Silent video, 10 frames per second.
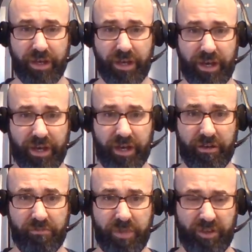
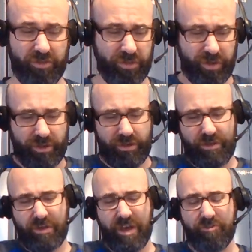Um, every
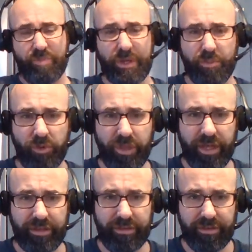you have people
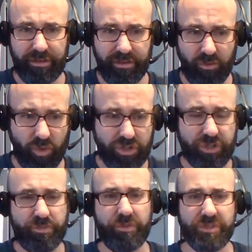that
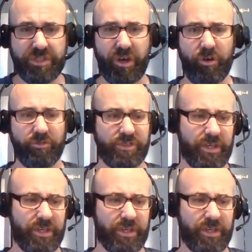worship themselves.